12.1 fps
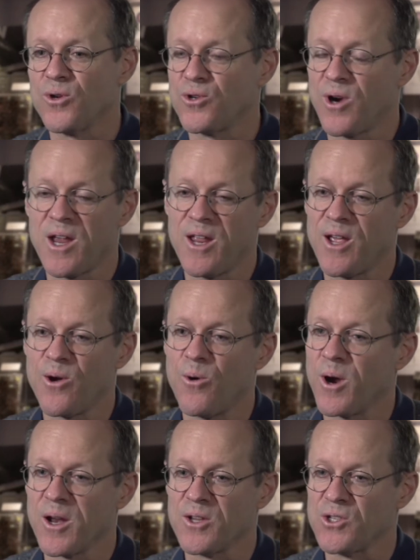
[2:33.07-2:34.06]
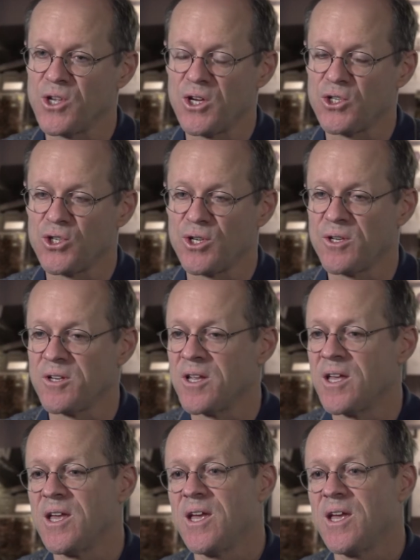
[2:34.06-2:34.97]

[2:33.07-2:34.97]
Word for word: training organization,